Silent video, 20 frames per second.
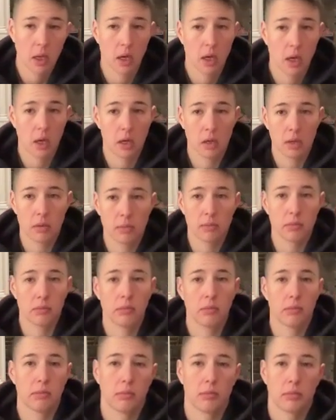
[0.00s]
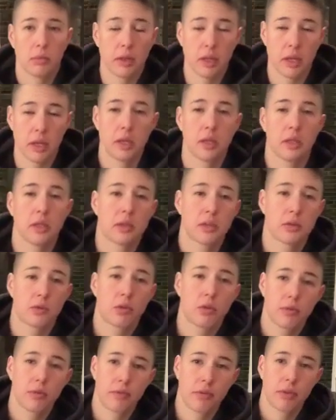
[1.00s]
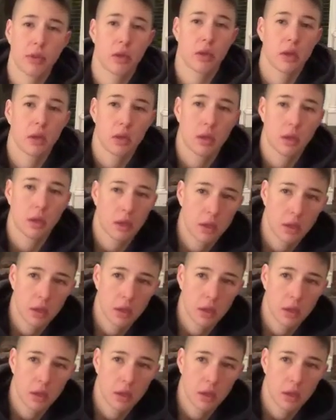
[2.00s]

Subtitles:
That is sort of the